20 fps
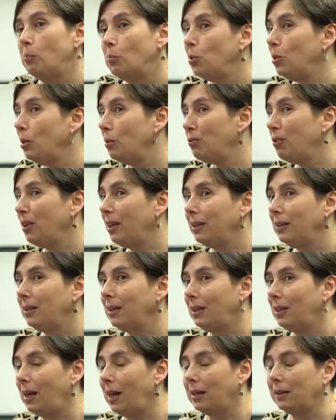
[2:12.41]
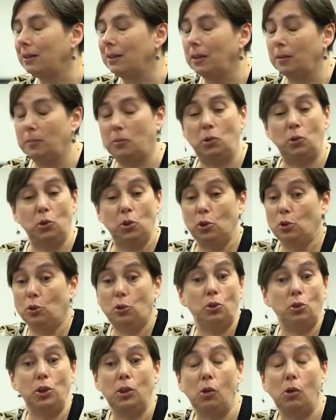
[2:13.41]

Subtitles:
is very different from what we have,